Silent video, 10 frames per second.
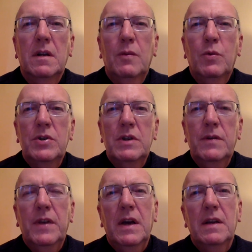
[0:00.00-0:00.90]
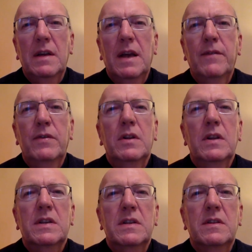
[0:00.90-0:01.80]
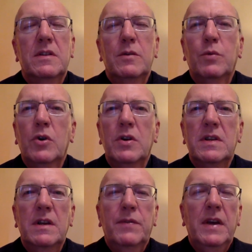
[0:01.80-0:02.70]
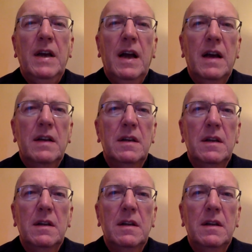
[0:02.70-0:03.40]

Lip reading: I wonder if they'd ever listened to the words, and if they had,